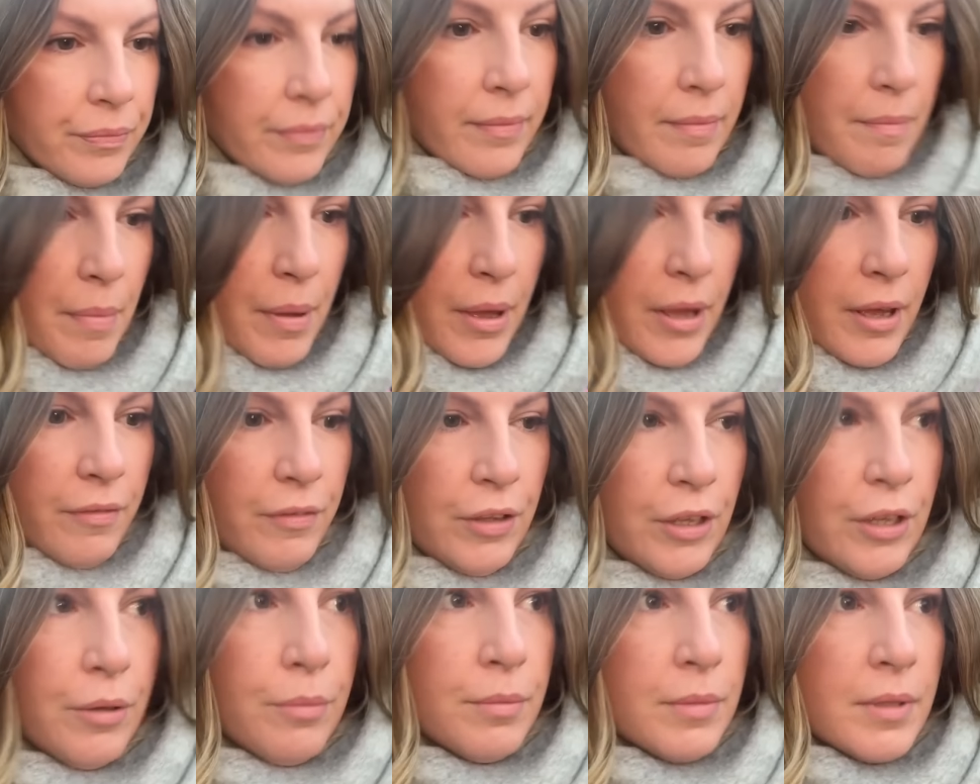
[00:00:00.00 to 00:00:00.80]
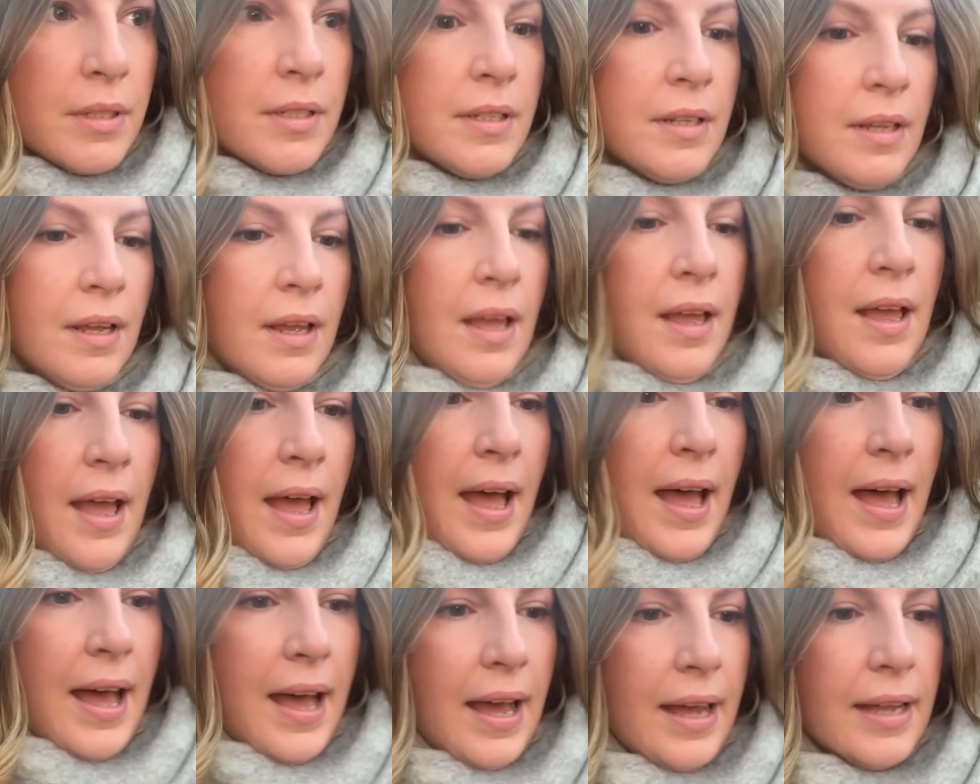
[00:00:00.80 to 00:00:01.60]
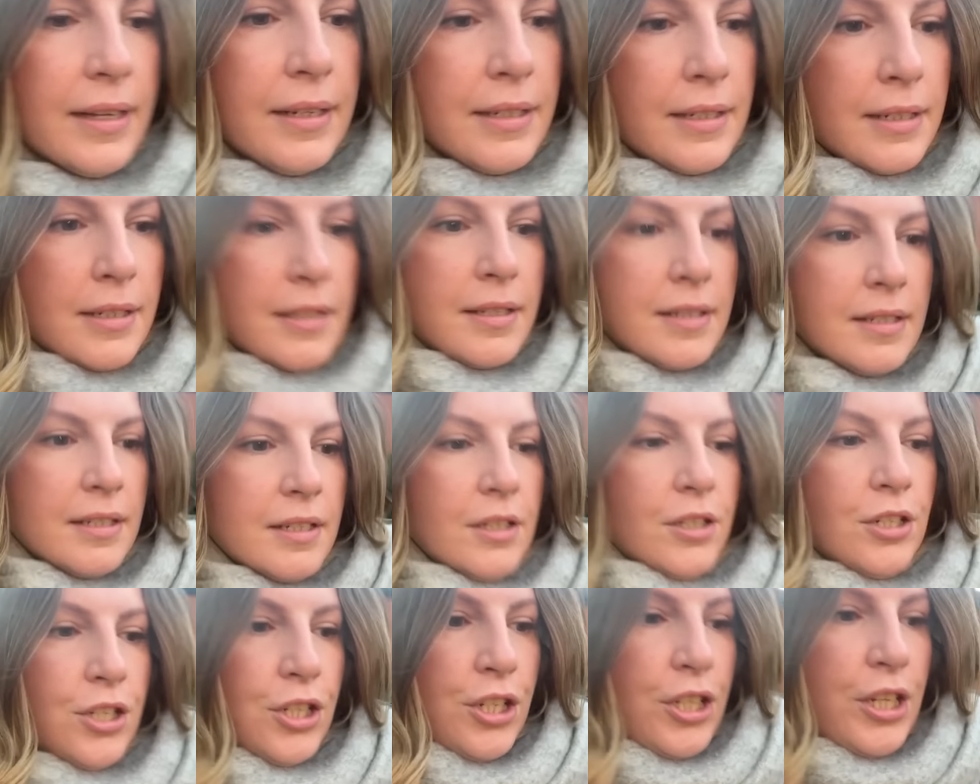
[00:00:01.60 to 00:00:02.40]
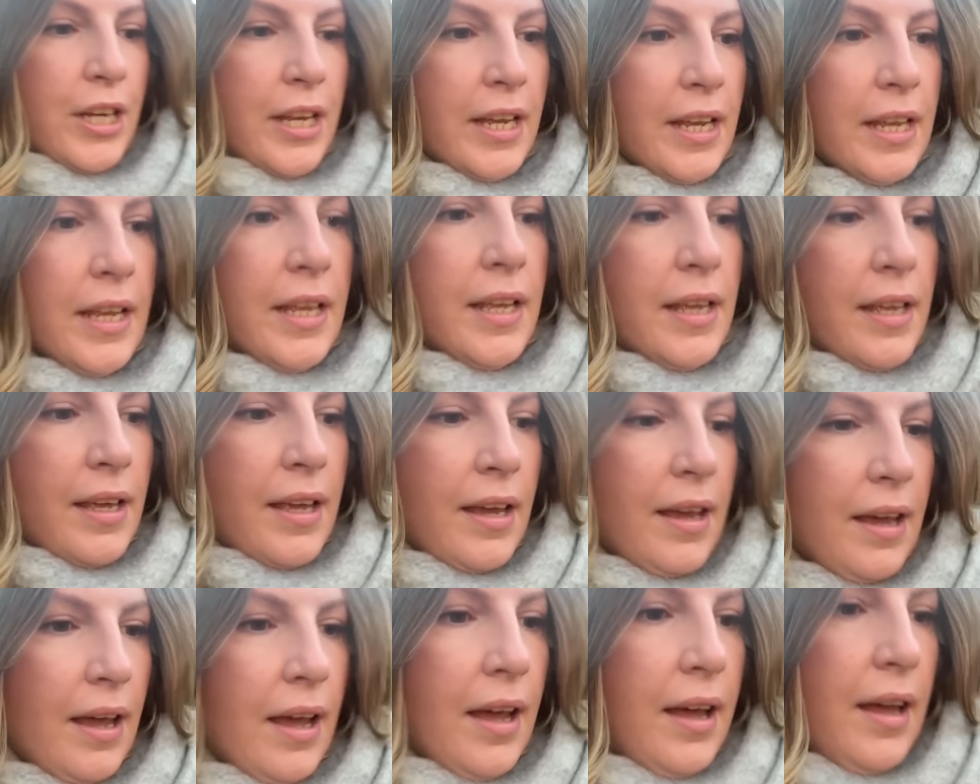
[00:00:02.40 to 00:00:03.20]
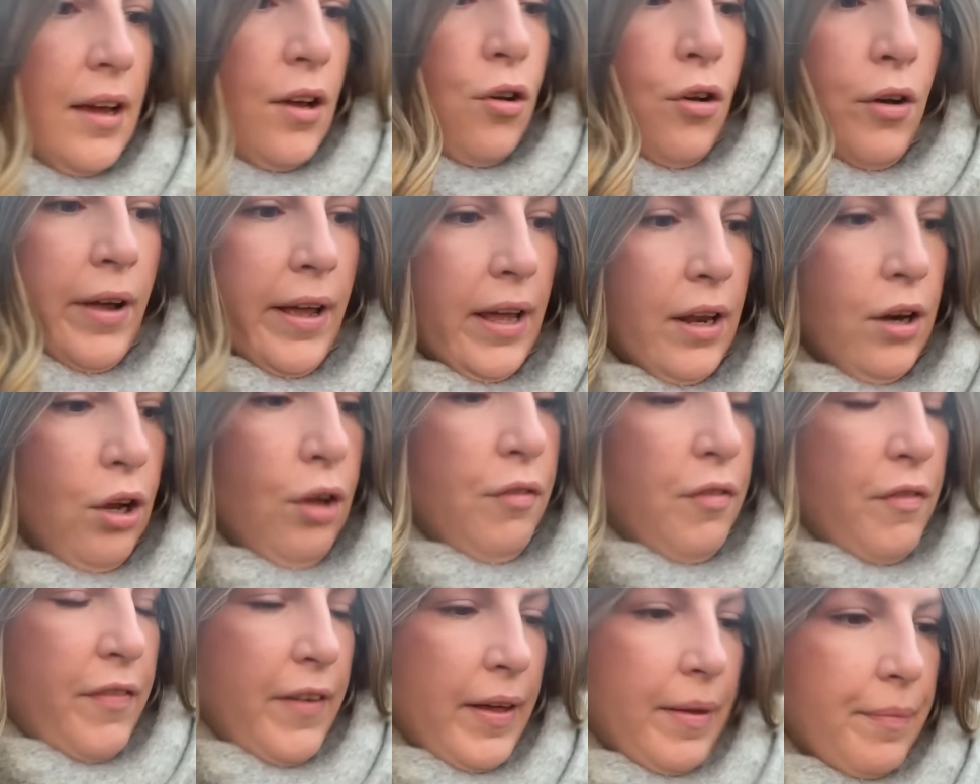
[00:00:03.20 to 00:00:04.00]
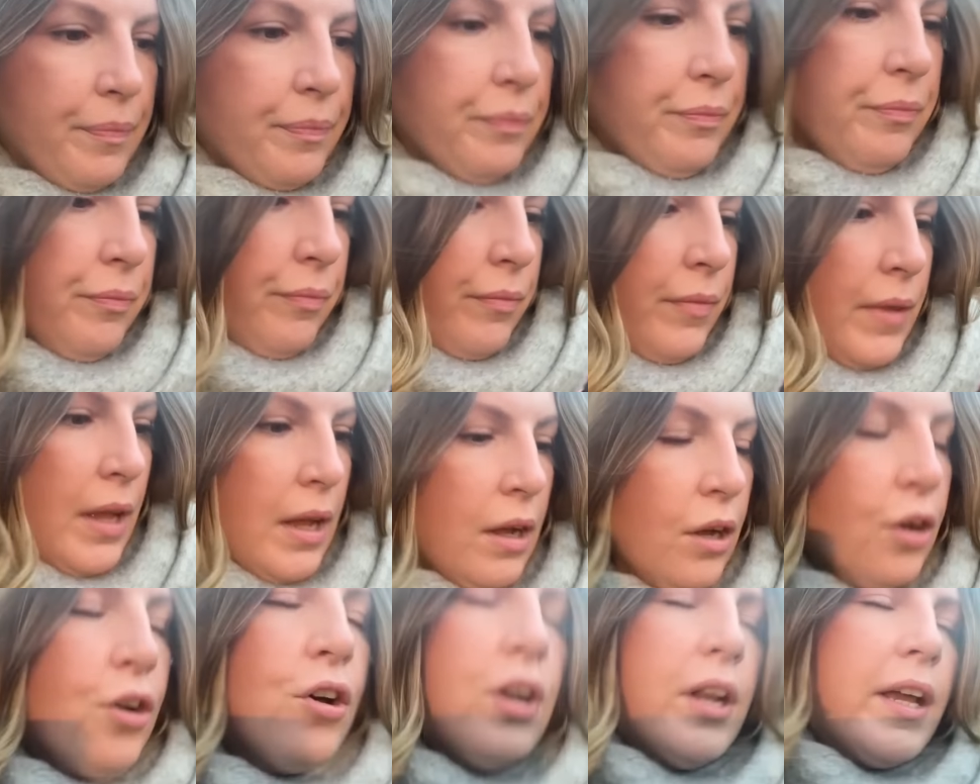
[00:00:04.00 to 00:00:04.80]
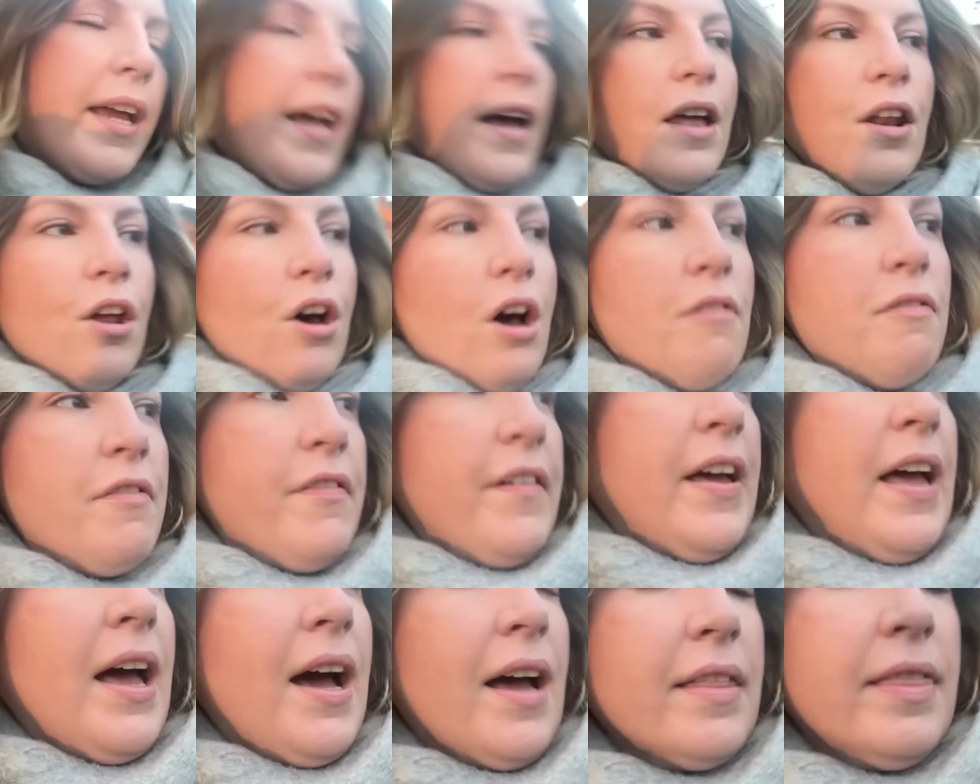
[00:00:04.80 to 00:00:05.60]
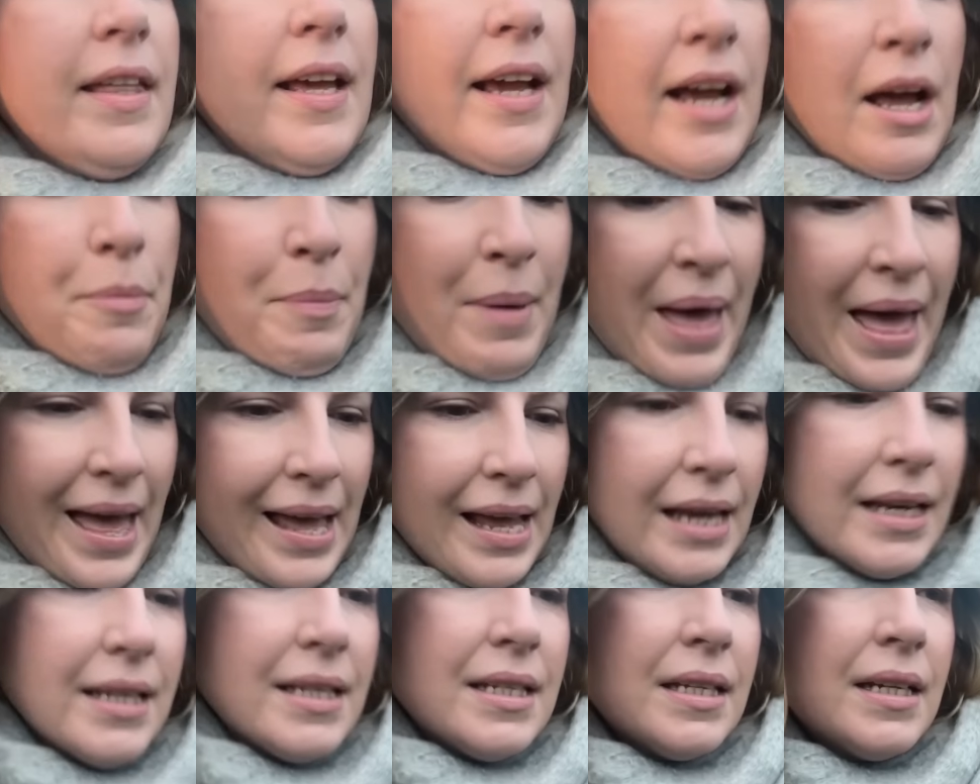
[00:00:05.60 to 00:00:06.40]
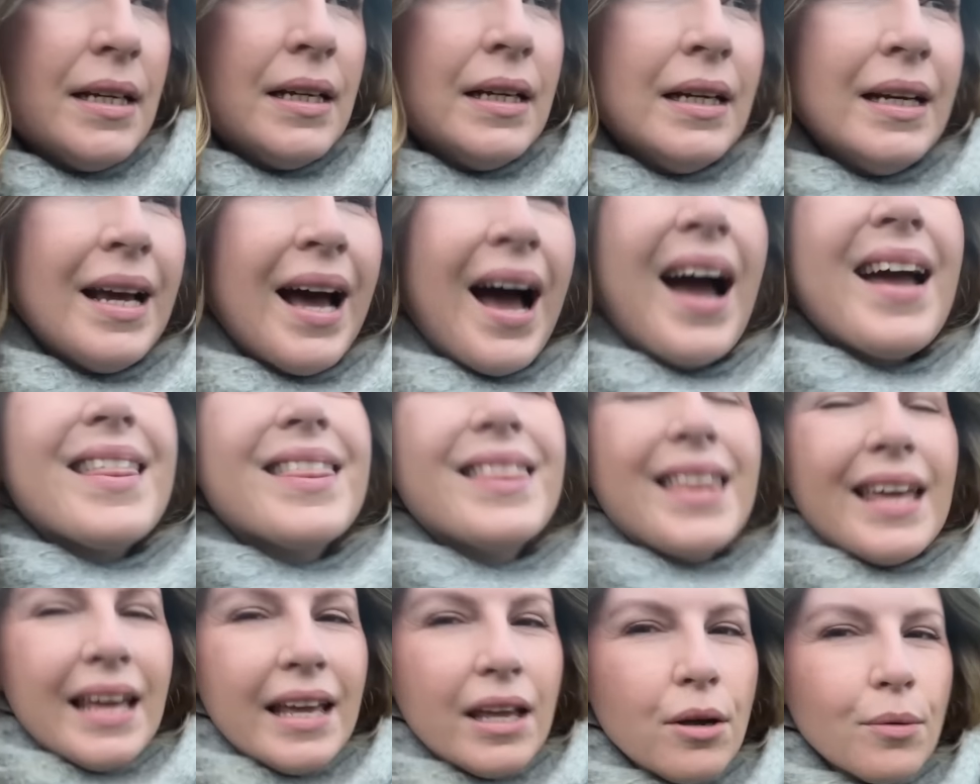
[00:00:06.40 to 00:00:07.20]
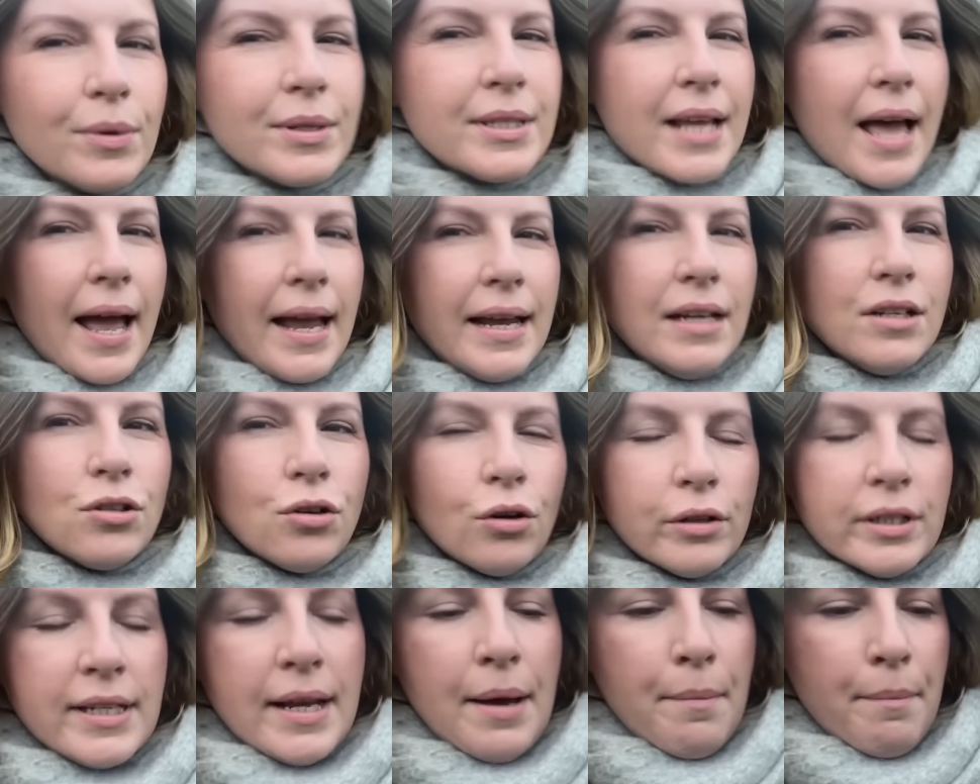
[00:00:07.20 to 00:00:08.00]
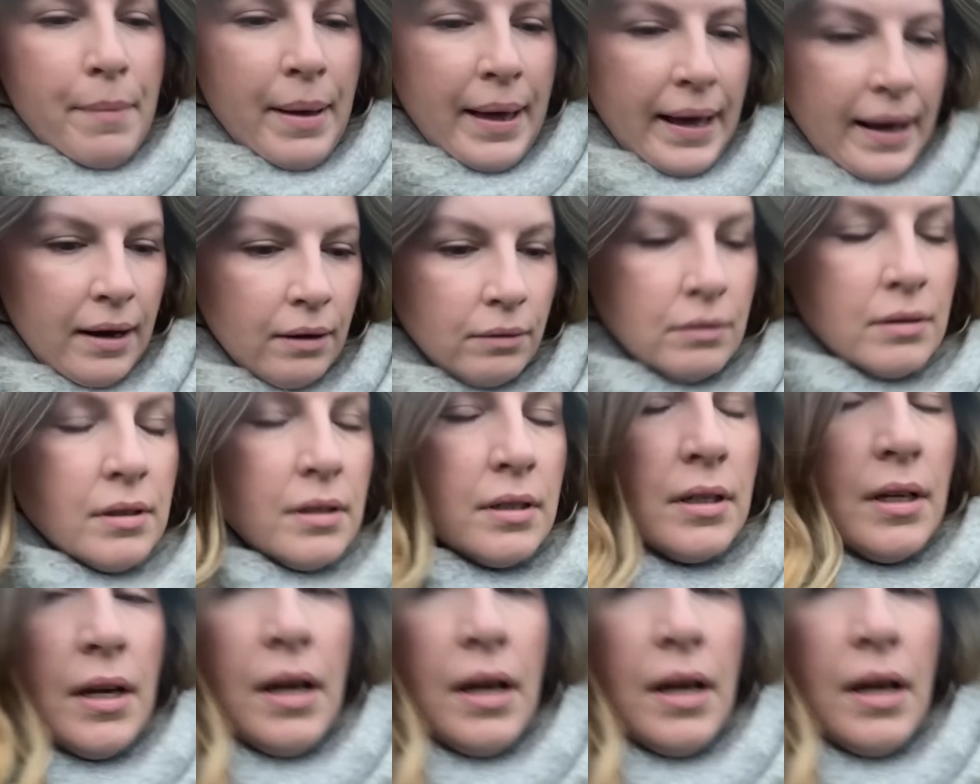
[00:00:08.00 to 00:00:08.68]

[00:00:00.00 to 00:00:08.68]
perfumes and she couldn't get enough of it. I think I paid, I think it was £8 or £10